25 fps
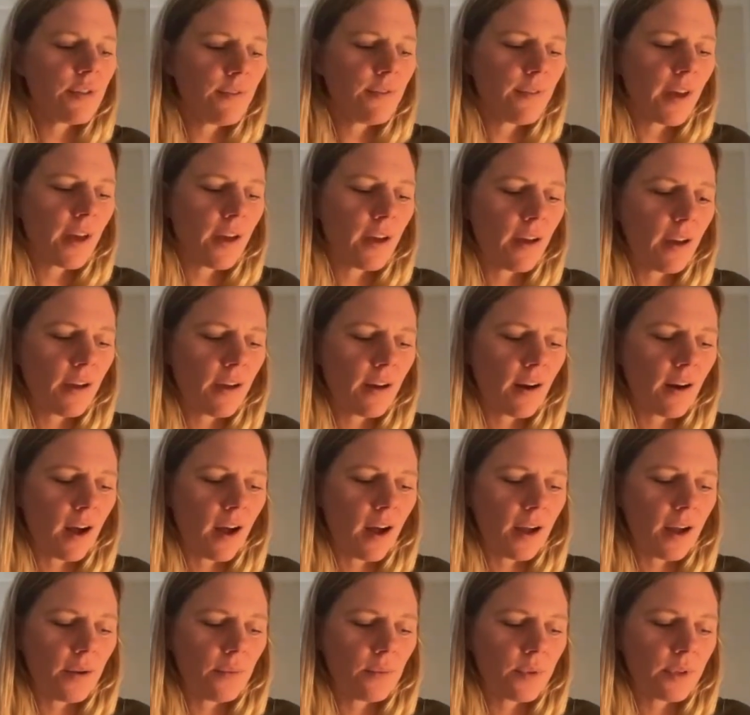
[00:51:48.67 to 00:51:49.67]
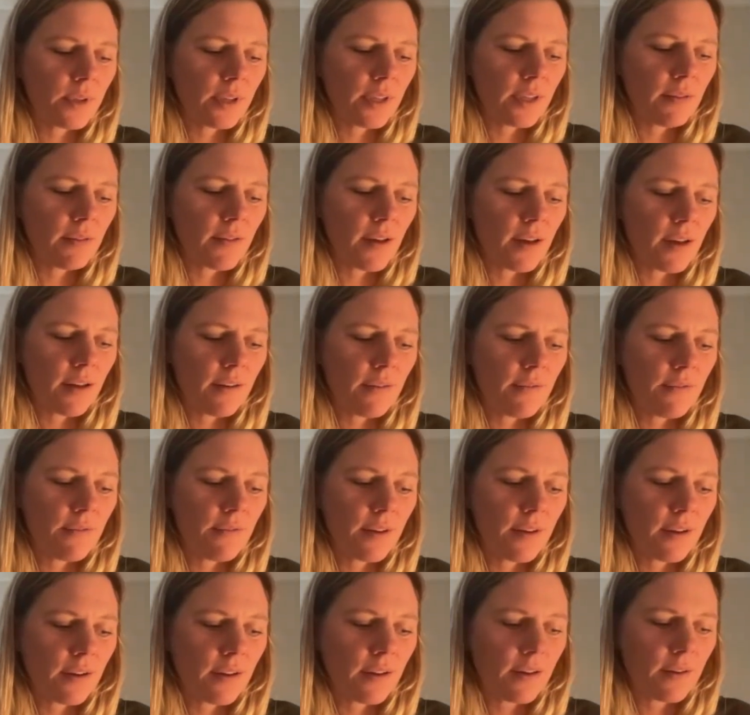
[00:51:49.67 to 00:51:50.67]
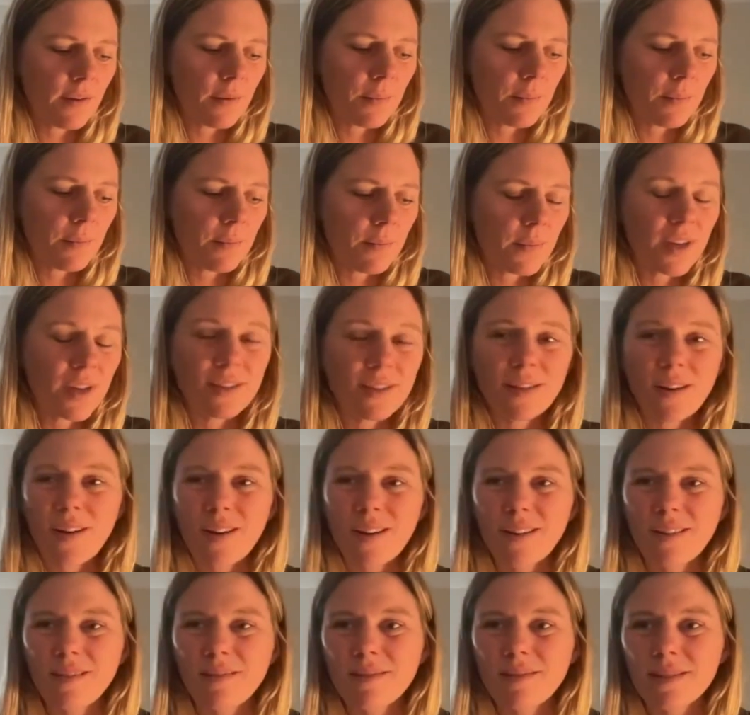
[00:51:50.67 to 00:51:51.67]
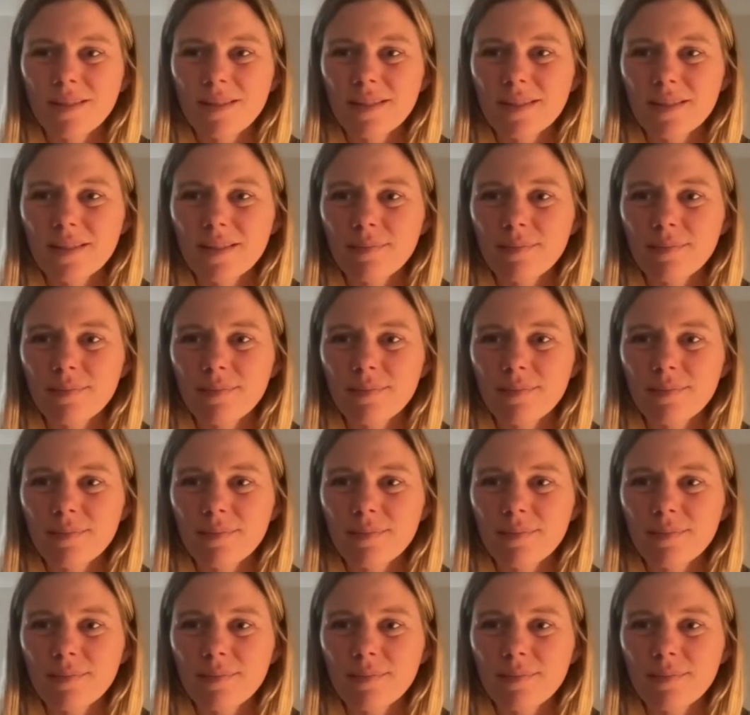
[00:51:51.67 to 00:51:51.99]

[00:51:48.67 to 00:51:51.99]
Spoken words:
that I really love Katahdins.